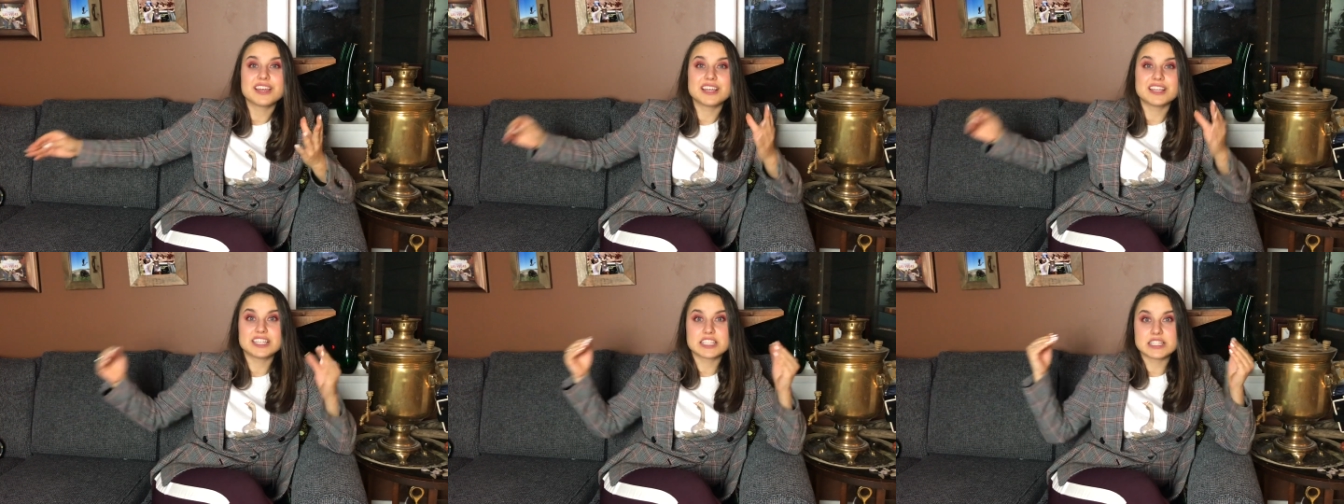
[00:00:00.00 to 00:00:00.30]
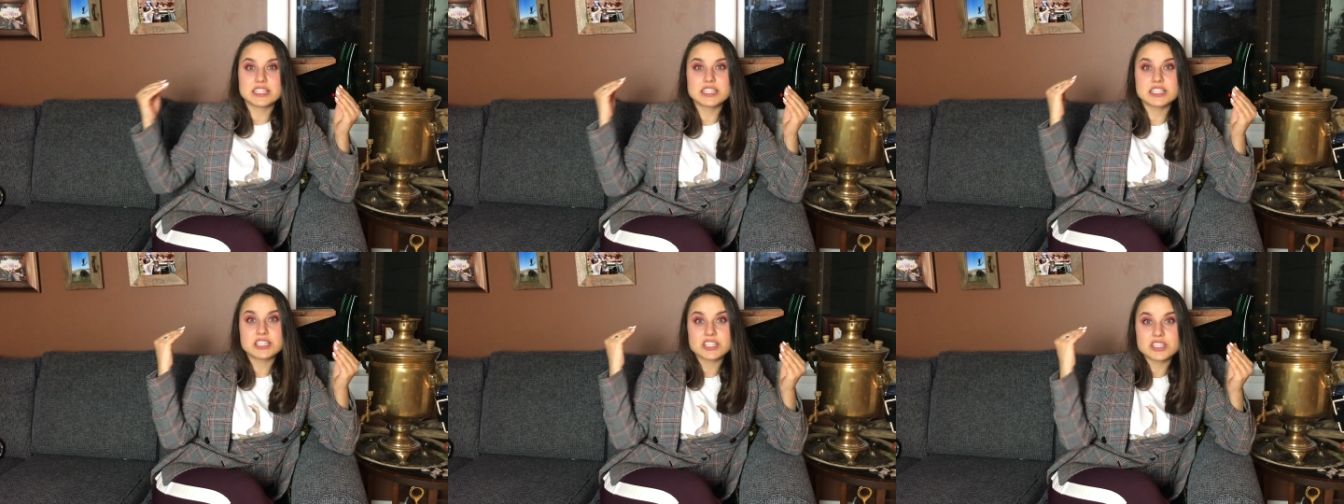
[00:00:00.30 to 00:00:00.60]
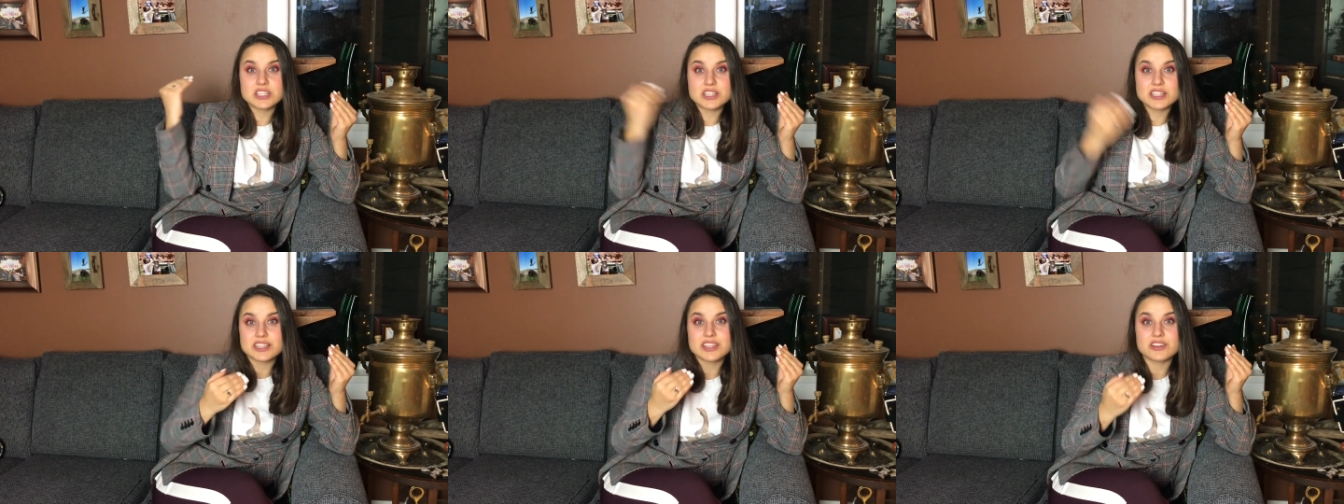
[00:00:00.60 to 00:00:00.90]
It
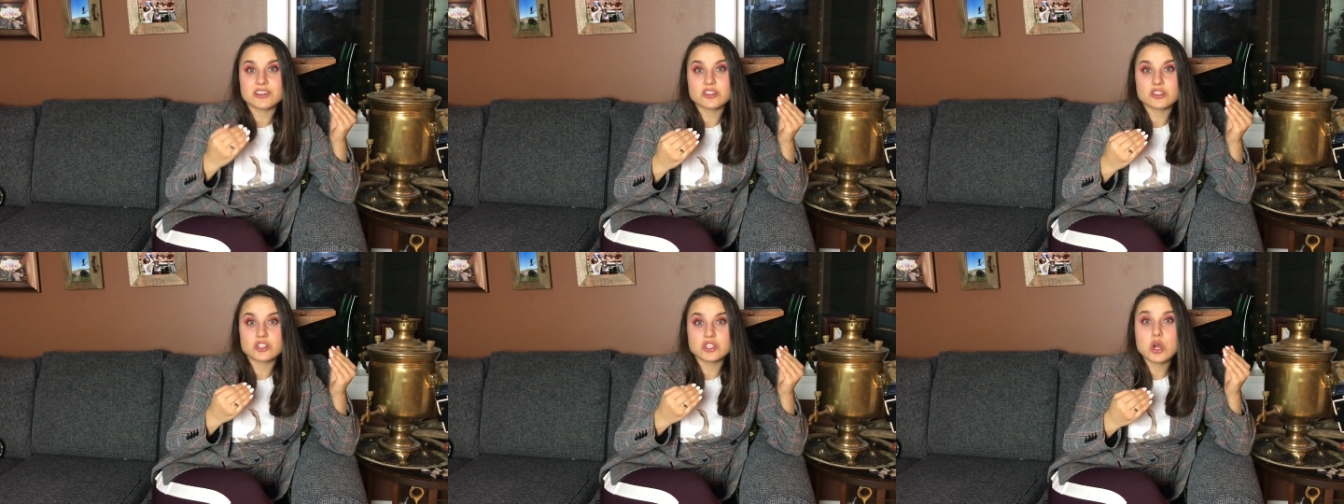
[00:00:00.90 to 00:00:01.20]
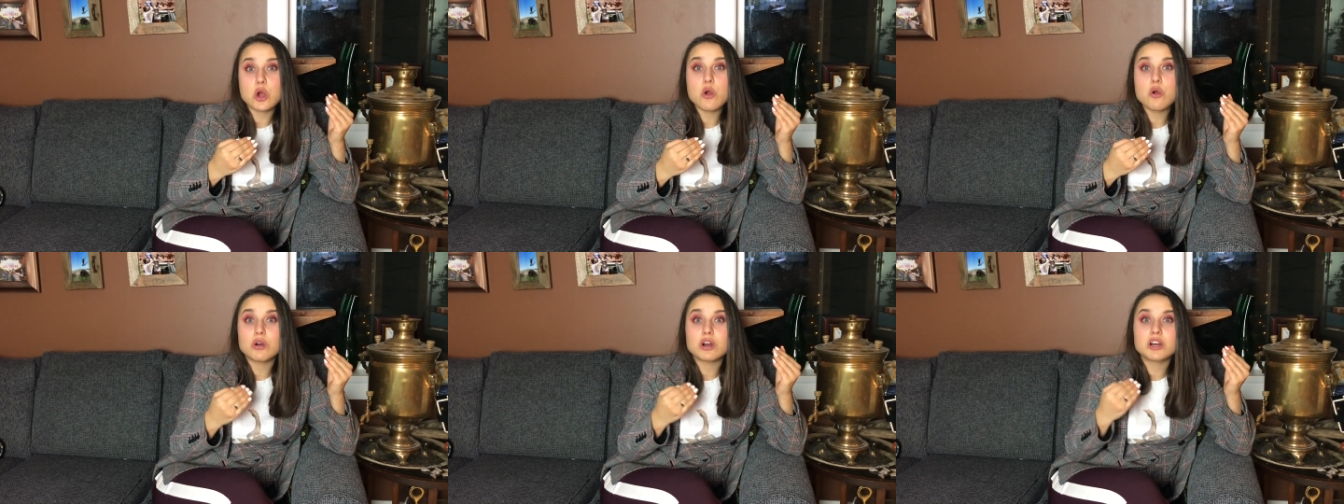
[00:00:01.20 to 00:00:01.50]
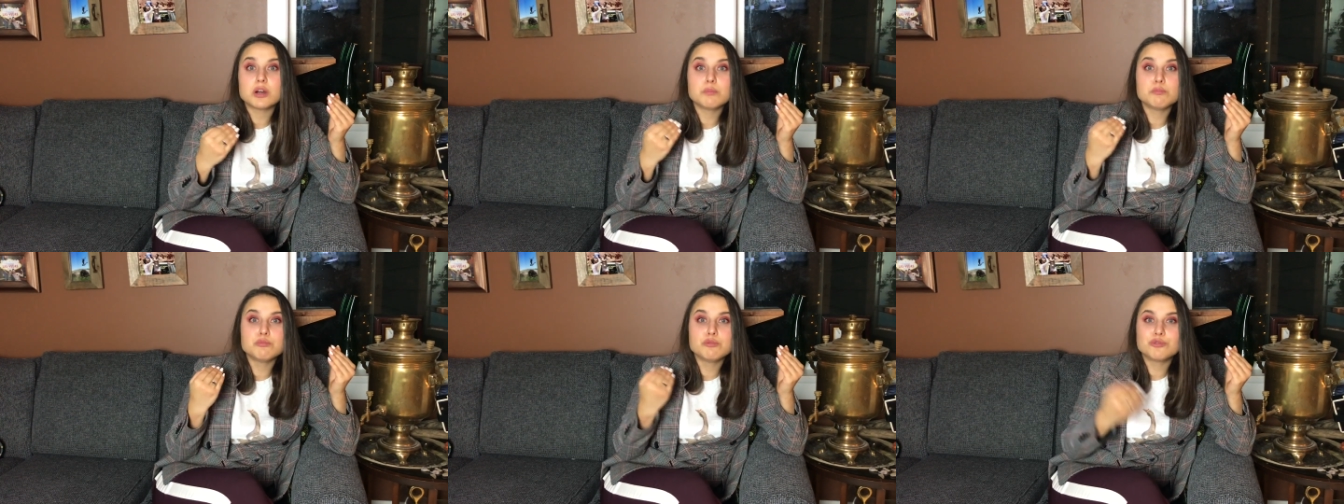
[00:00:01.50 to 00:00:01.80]
doesn't, there's no
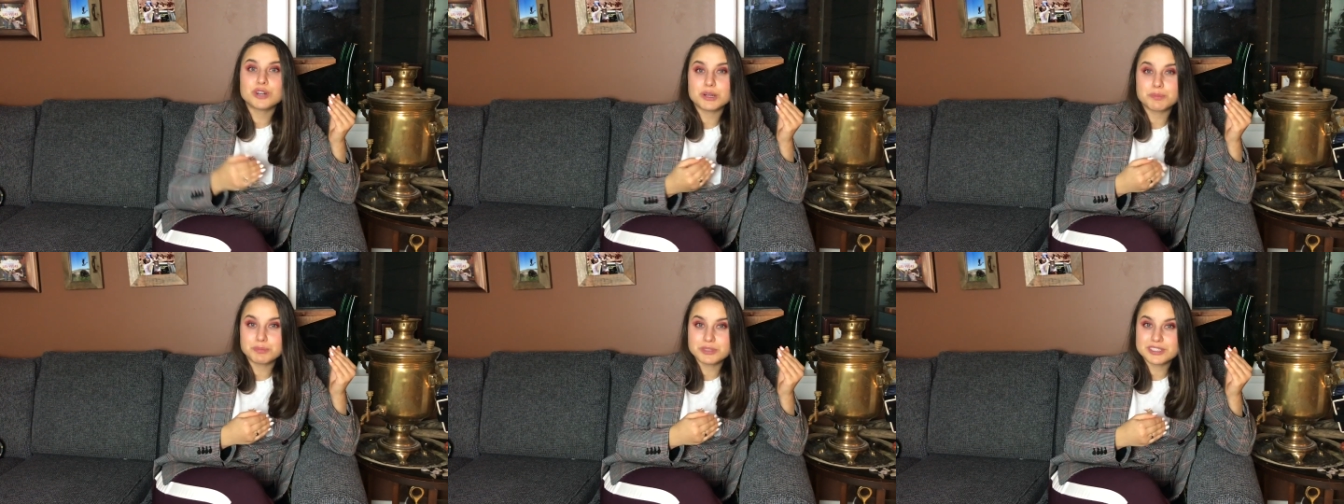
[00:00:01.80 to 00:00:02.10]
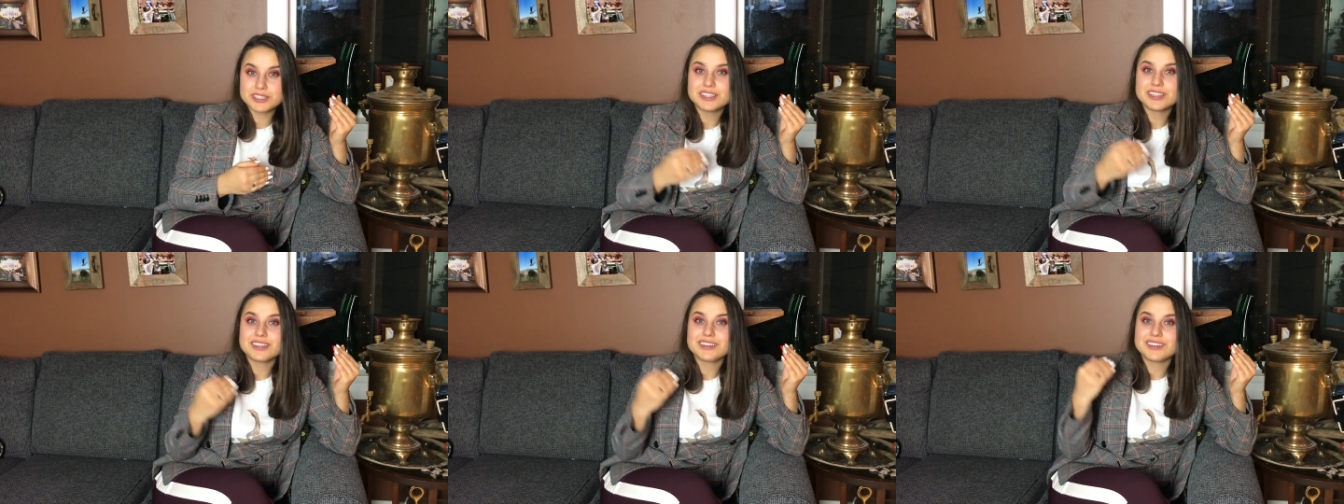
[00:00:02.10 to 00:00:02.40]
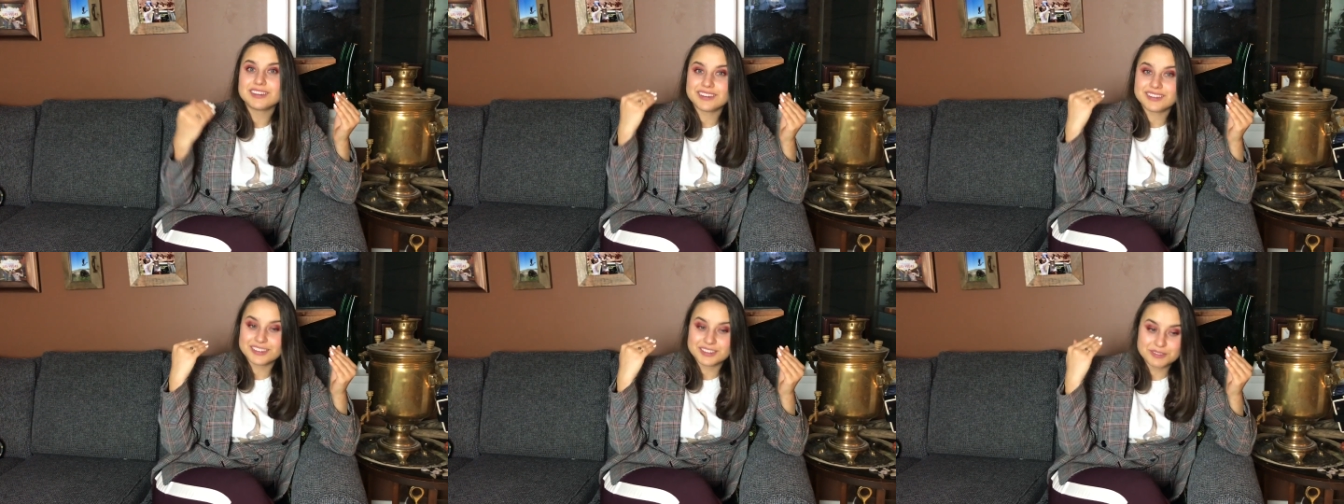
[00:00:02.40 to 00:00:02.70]
abrupt
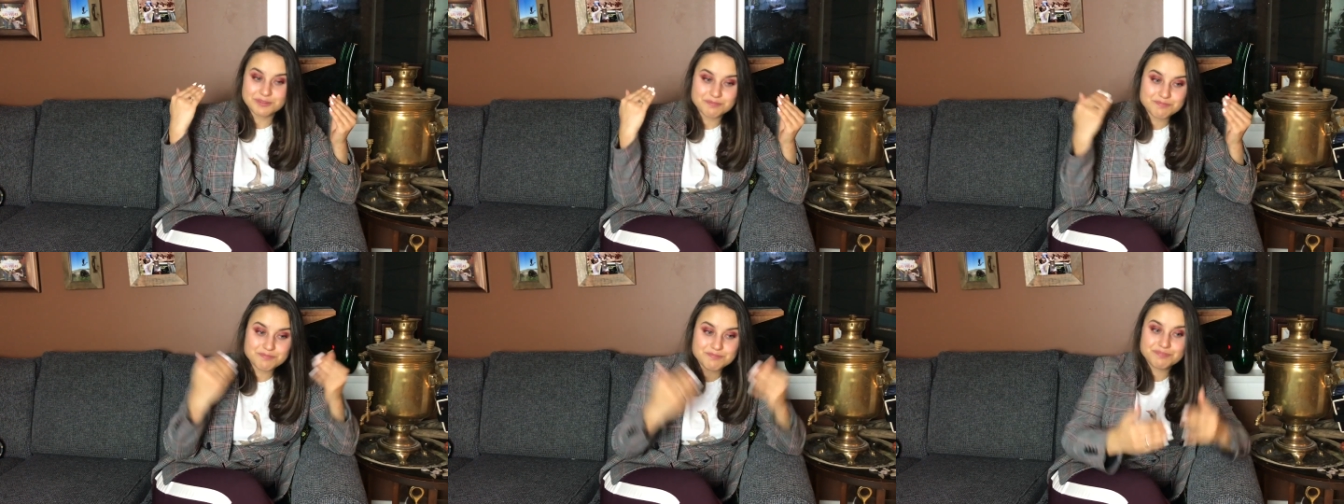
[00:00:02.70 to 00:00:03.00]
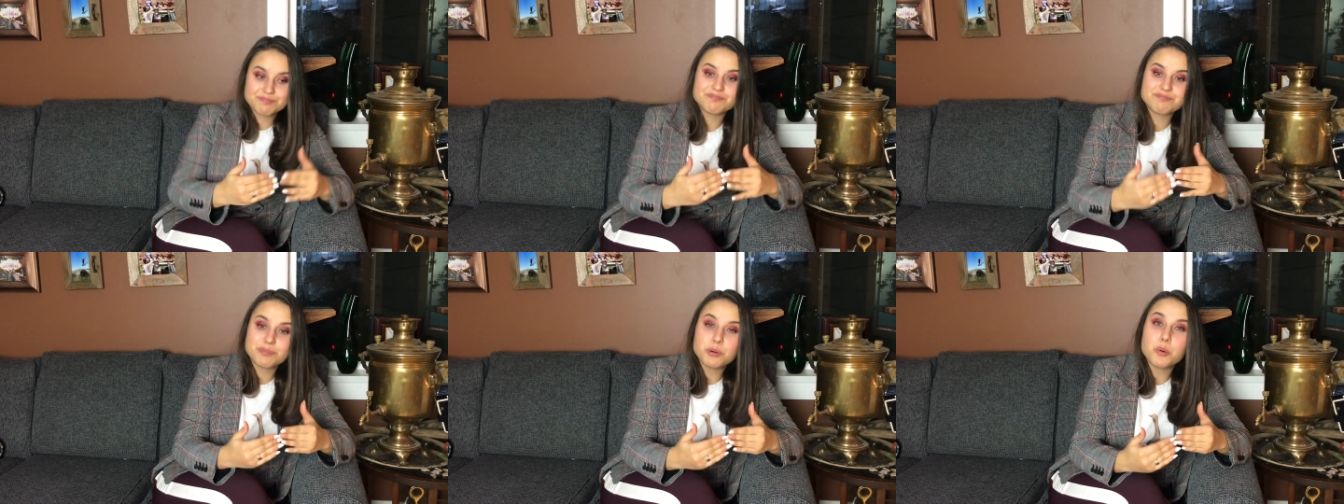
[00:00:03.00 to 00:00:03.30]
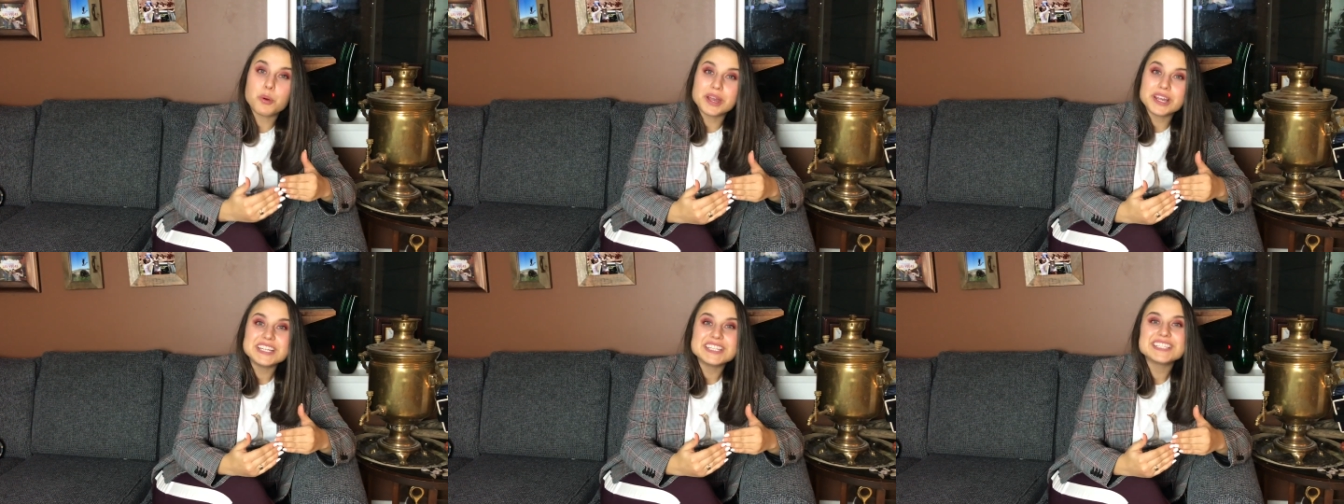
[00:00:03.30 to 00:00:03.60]

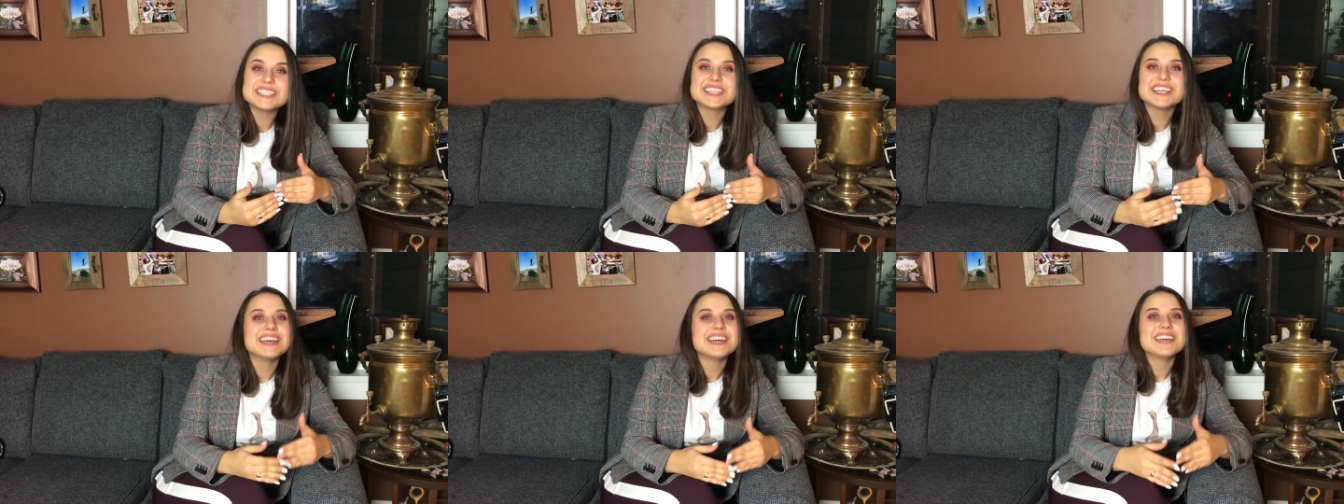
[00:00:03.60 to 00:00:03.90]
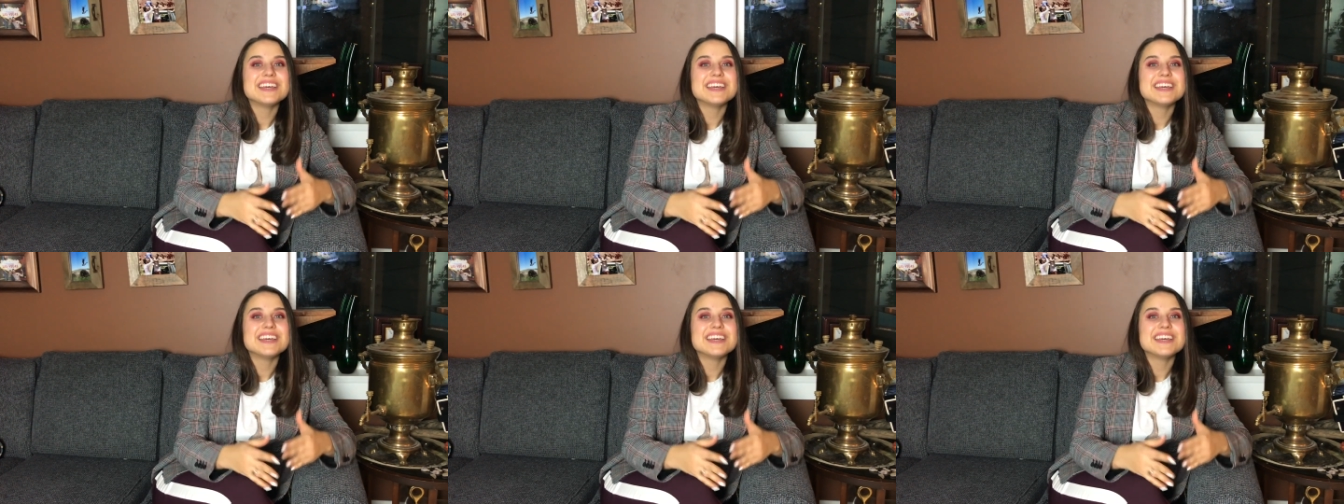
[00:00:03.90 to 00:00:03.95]
point.